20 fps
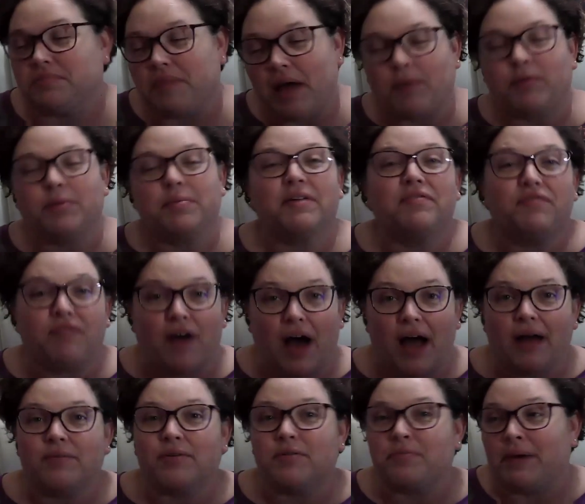That would be
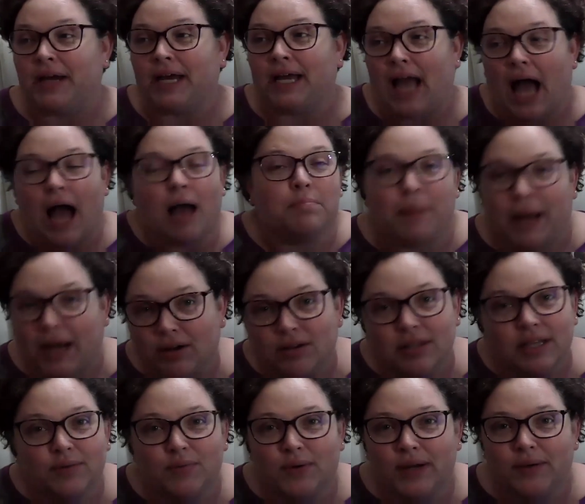fine with me. I
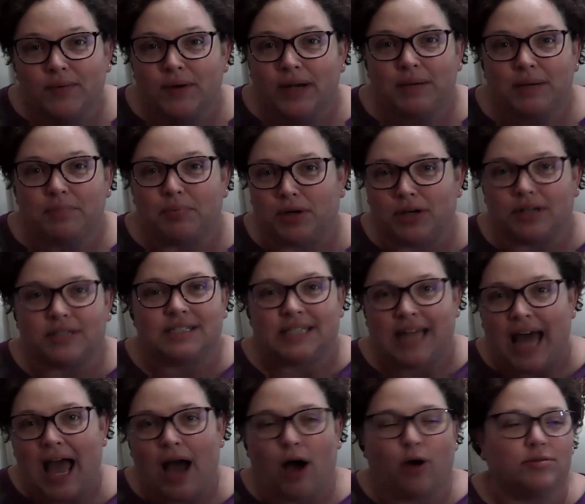barely reread books
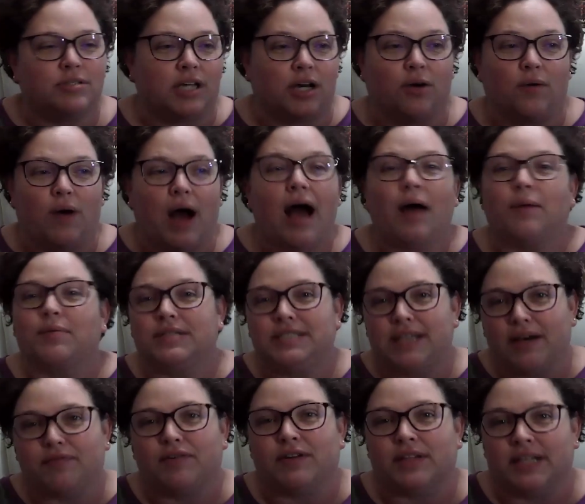now, so I would
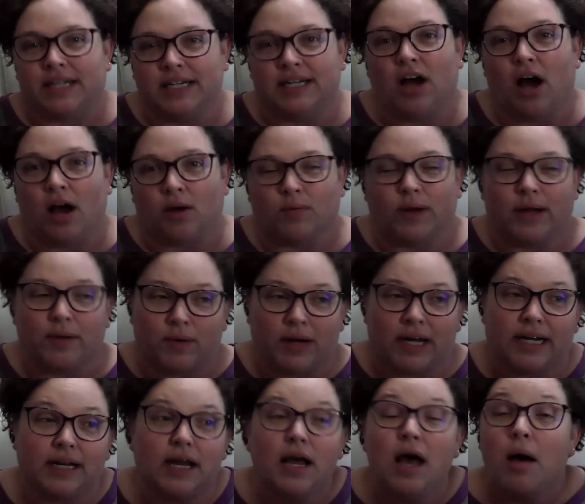definitely not
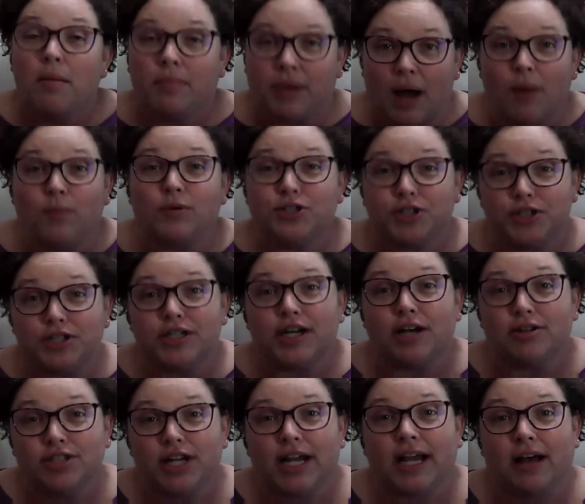reread. But I want you to
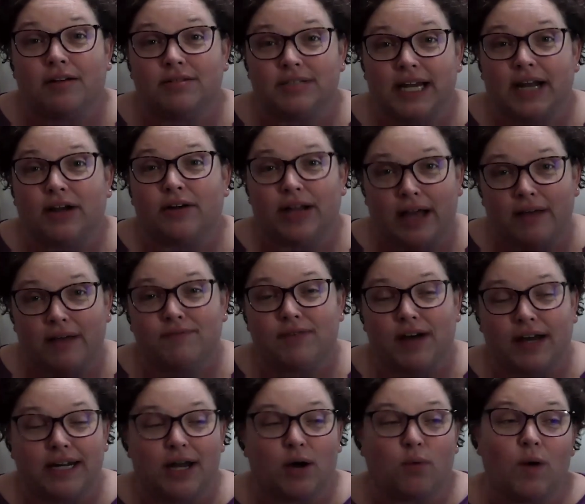go check out Dairy and
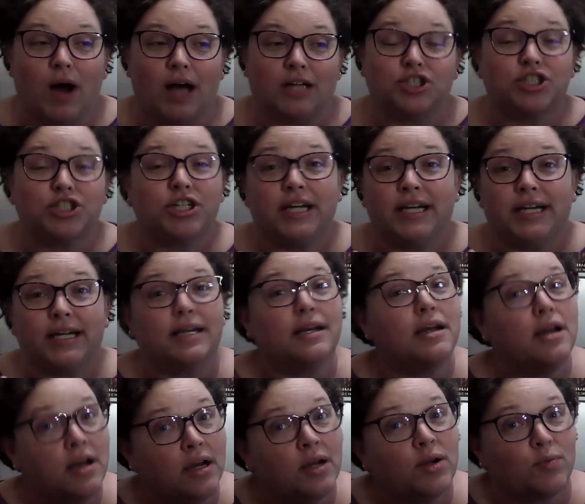find out why she
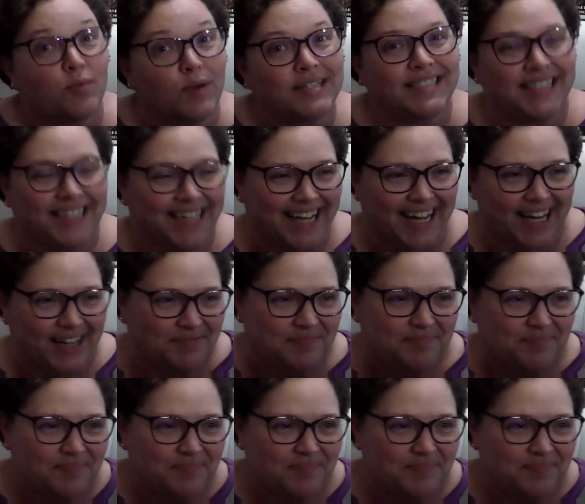reads it again.